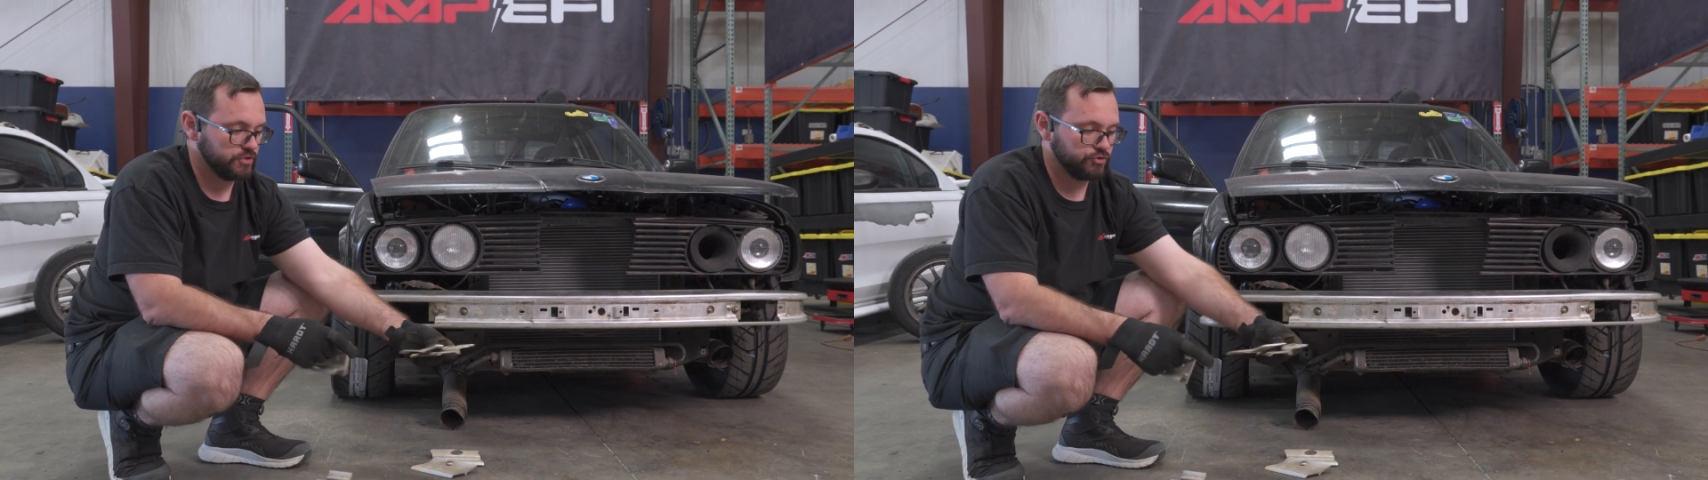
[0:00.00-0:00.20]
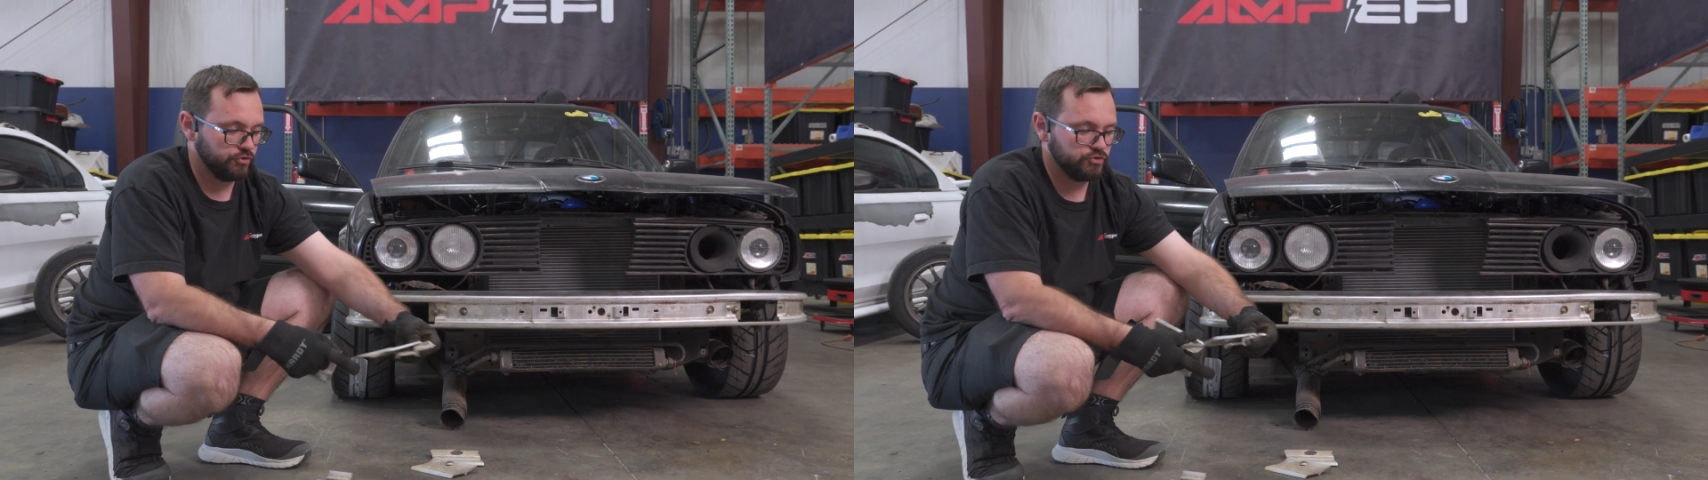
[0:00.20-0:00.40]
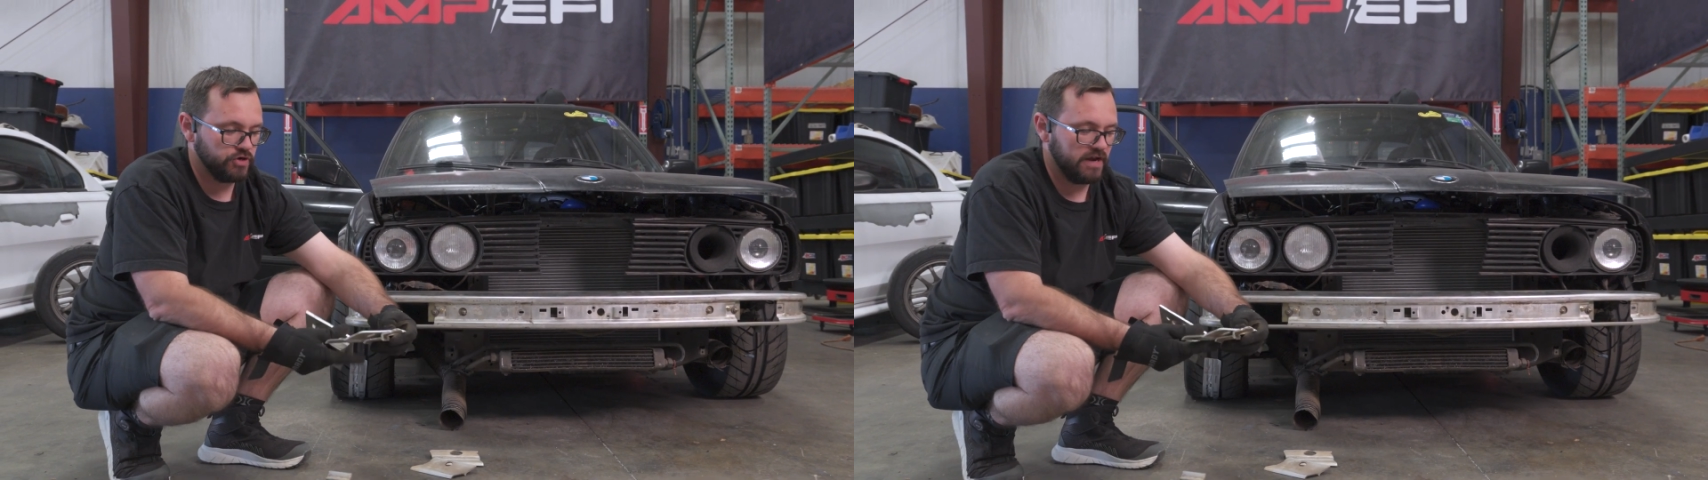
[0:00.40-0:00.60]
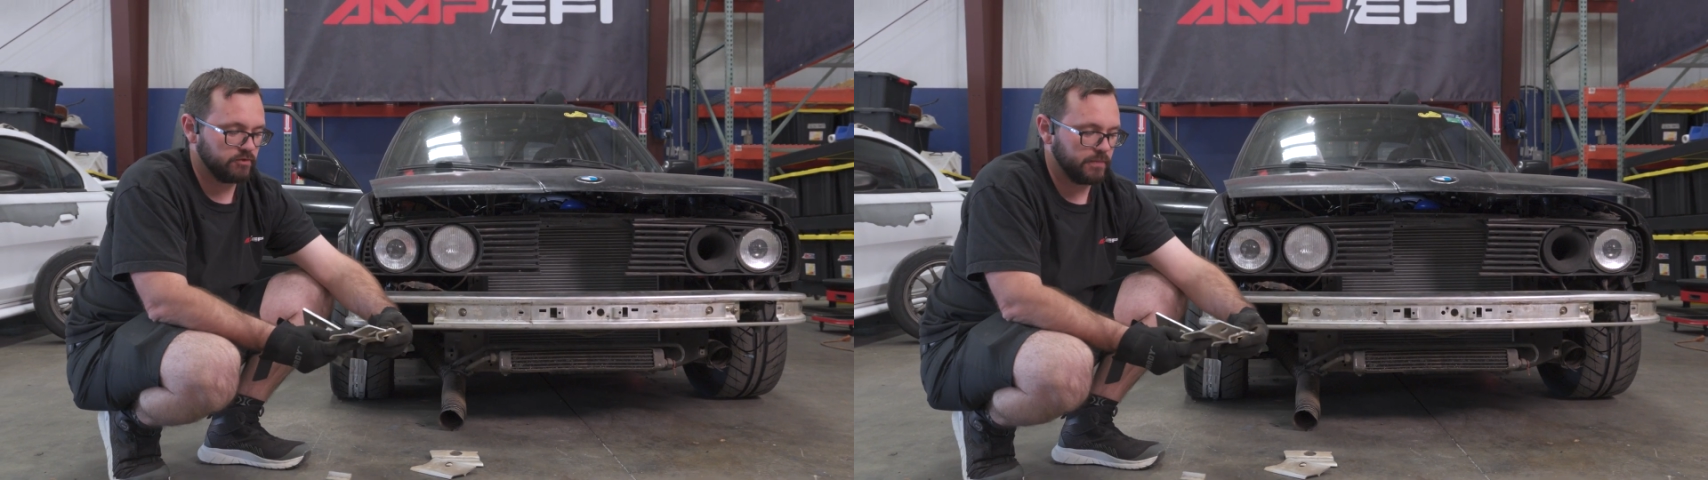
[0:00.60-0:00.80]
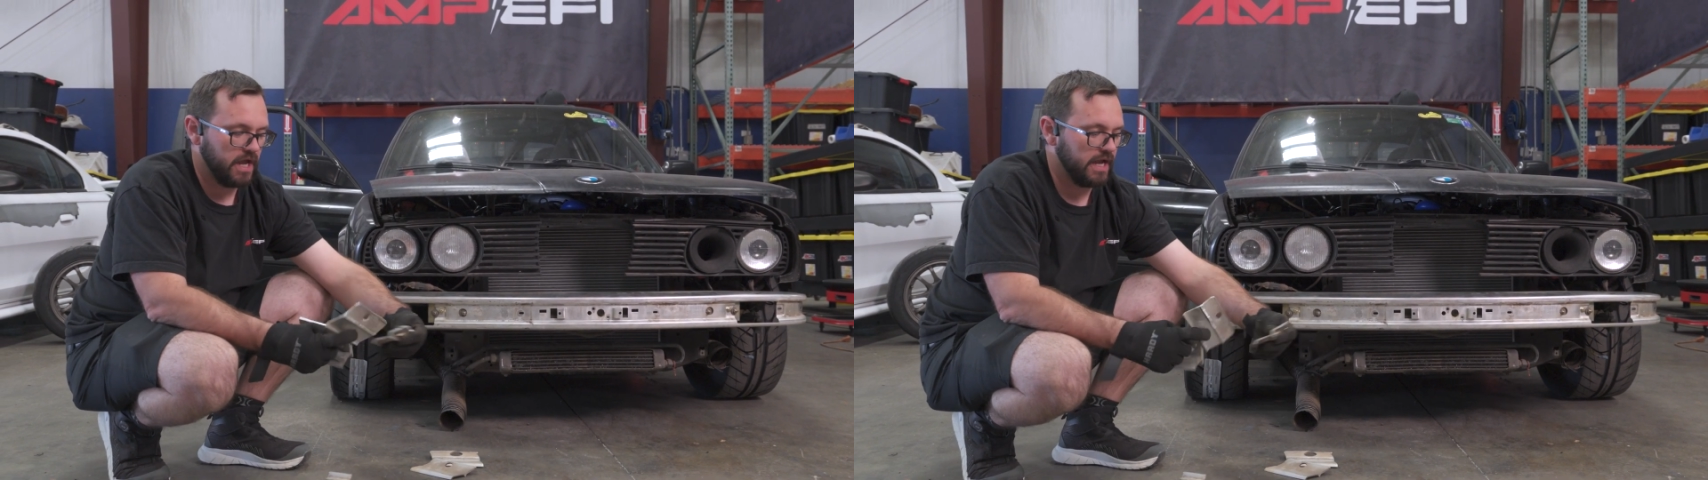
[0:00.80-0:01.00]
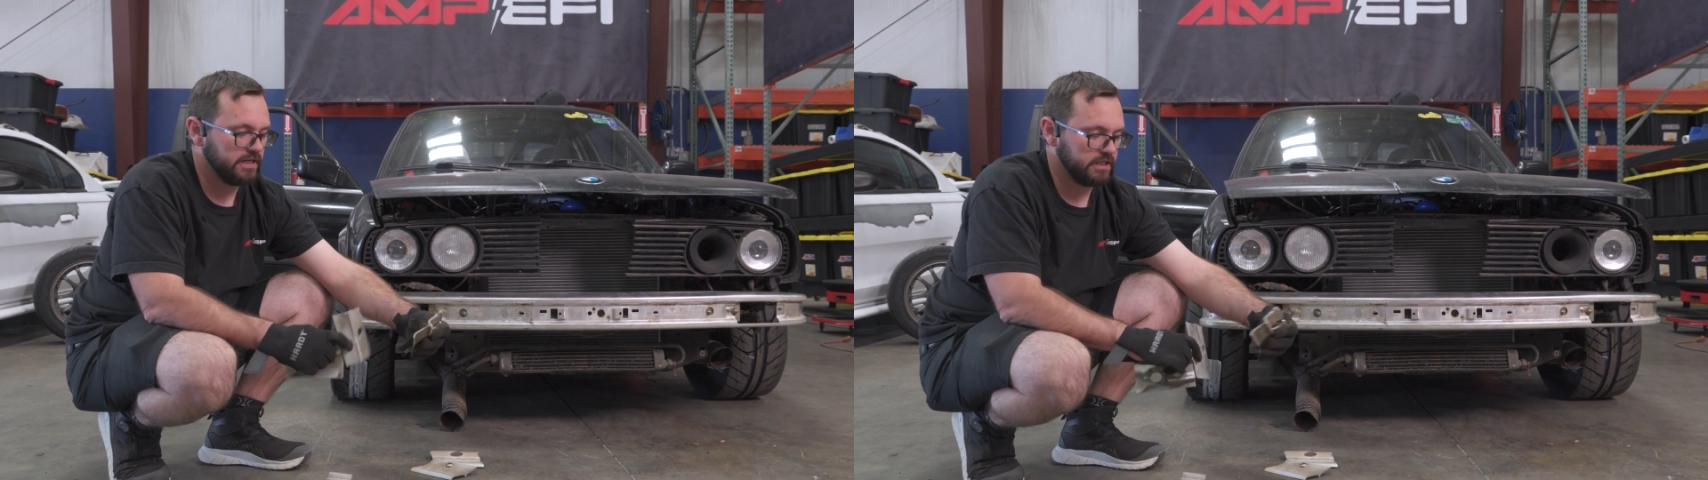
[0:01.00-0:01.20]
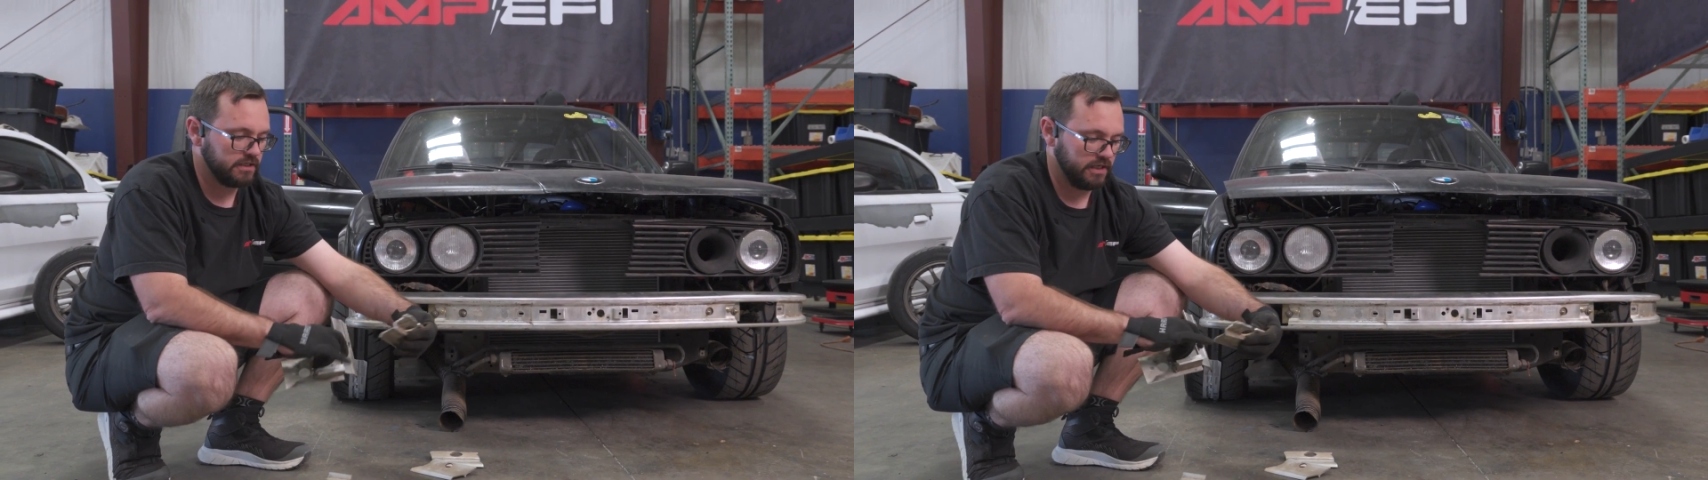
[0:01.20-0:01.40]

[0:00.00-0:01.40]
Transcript: screwdriver behind it